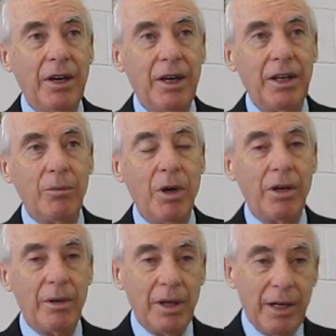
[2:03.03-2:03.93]
and you
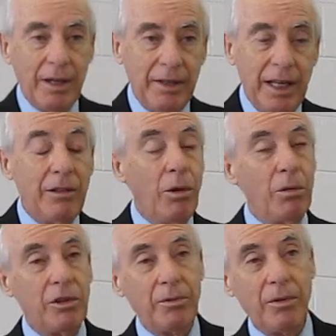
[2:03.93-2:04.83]
want to uh, take
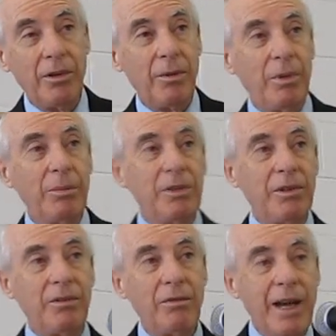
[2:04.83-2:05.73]
notes for the
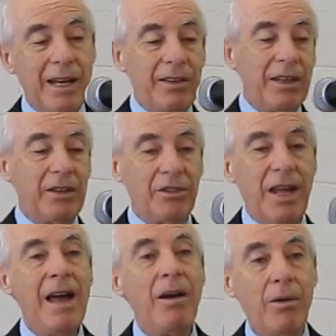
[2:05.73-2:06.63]
purpose of writing things
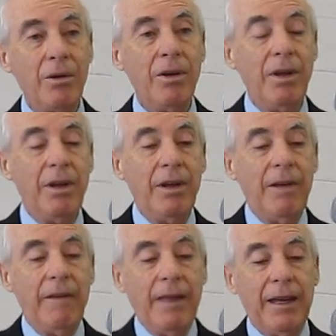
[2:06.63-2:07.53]
down
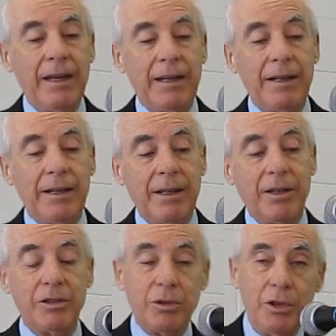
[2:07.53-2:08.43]
and
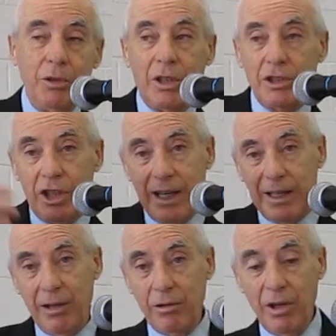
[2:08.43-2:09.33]
uh, so you can check
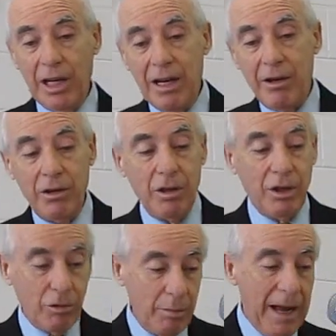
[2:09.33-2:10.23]
it out later. You
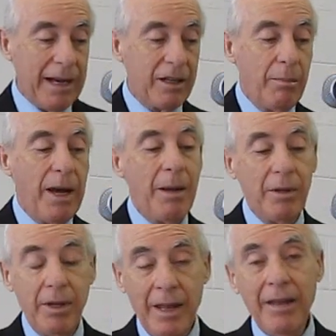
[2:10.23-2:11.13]
can go back in the
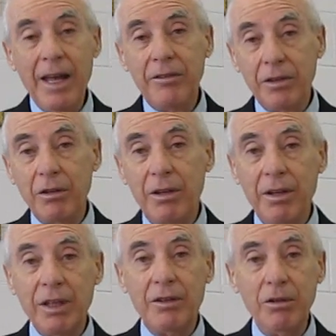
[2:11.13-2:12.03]
Bible. Now that, that's a good
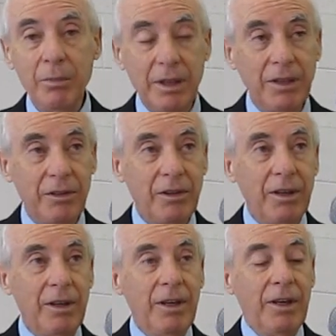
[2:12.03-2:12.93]
thing too,
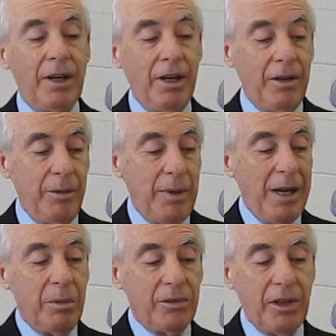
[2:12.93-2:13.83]
because uh, the
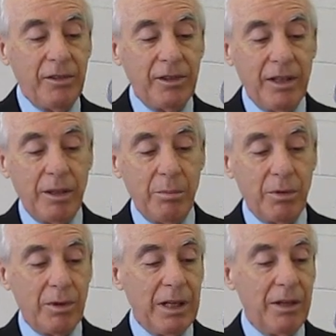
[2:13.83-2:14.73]
Bible says that the
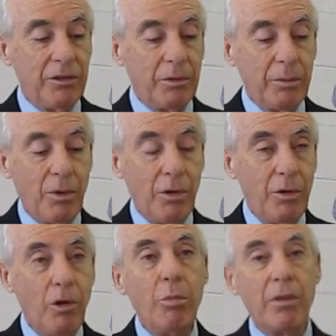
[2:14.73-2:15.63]
Bereans were more
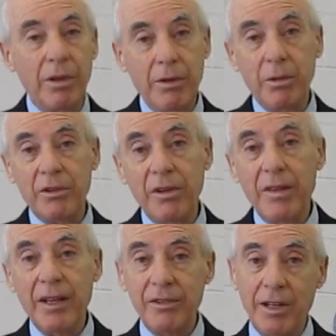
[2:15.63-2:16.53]
noble than those in
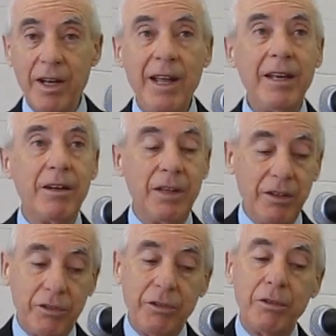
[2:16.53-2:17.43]
Thessalonica.
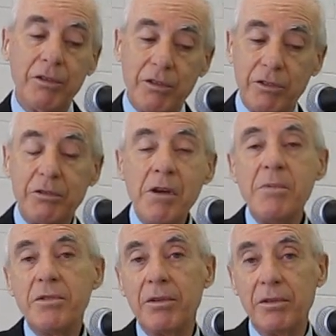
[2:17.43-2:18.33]
They searched the
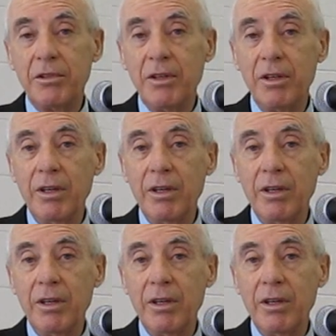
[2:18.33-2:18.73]
scriptures